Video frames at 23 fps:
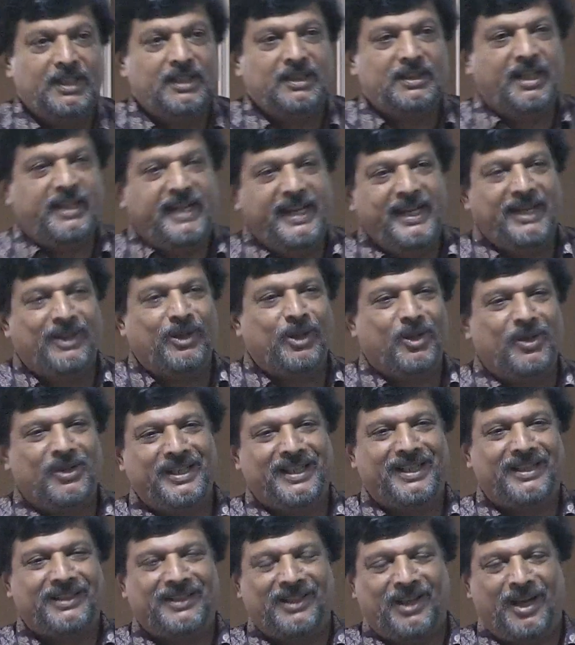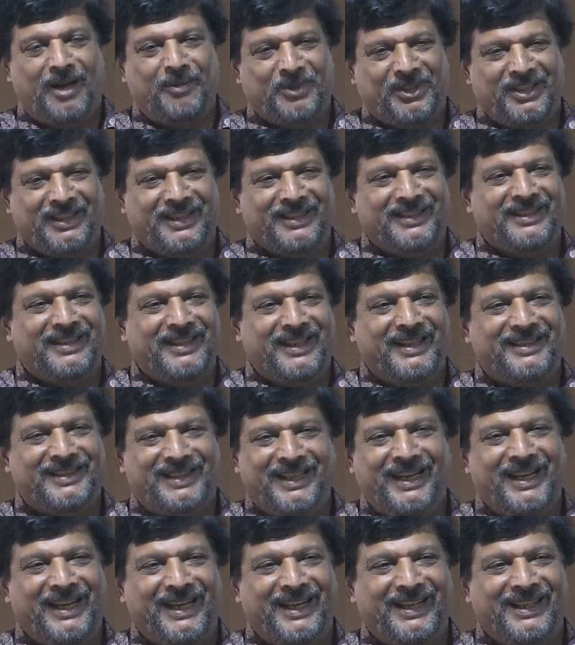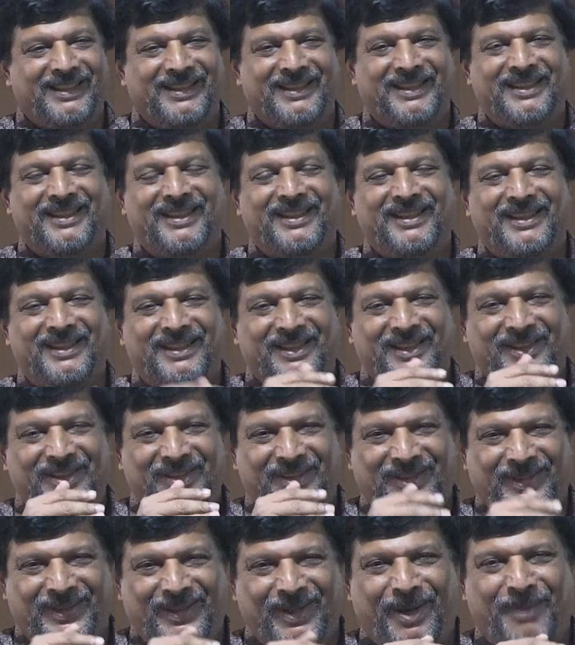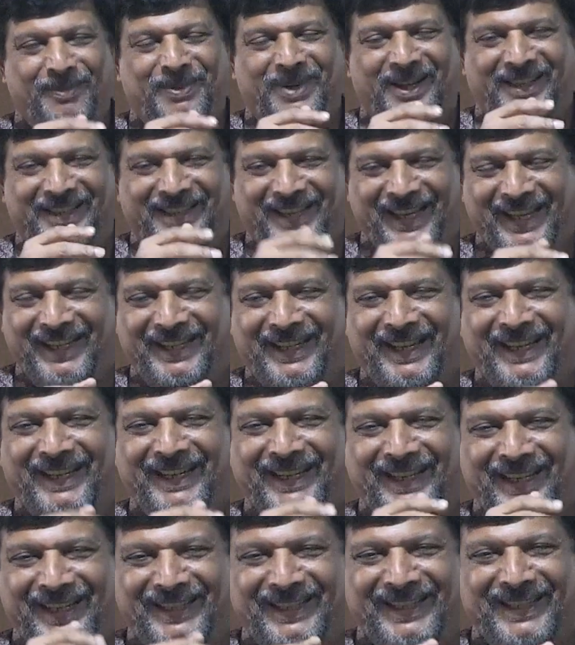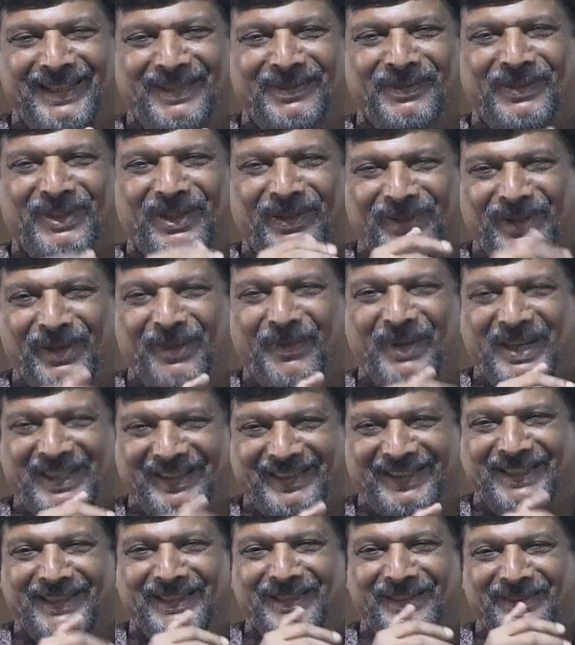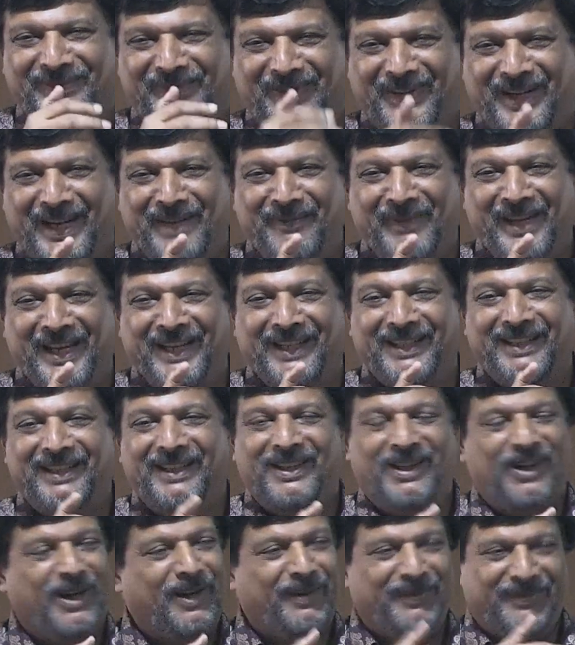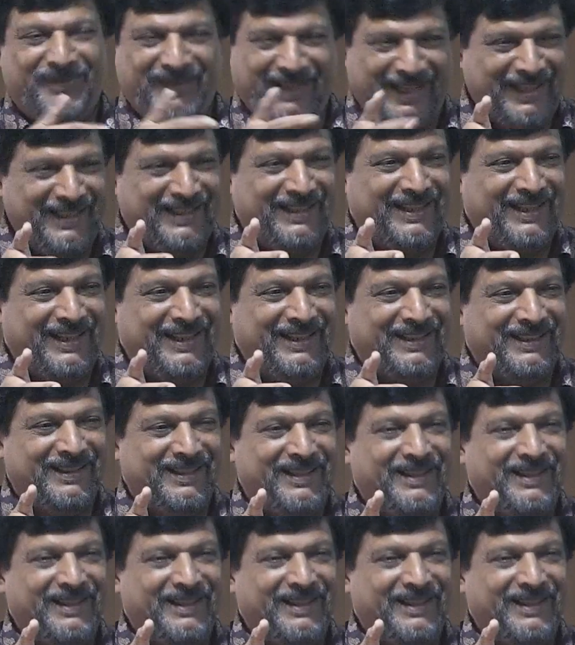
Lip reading: The decolonial option is saying, stop thinking in terms of the Western framing of anything.